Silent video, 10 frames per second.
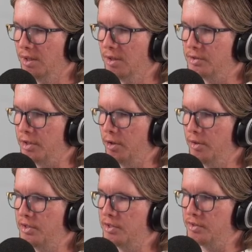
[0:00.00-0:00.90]
So
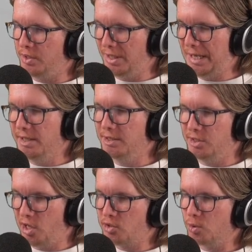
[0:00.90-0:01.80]
this is again an
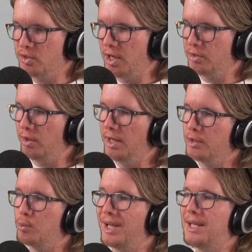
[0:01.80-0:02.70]
industrial-sized
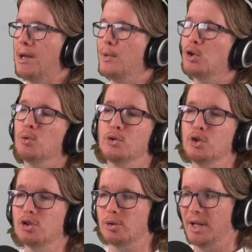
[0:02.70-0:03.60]
hothouse where chemical
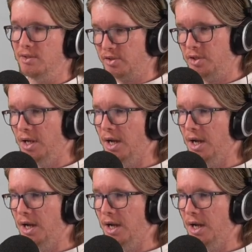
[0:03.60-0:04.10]
nutrients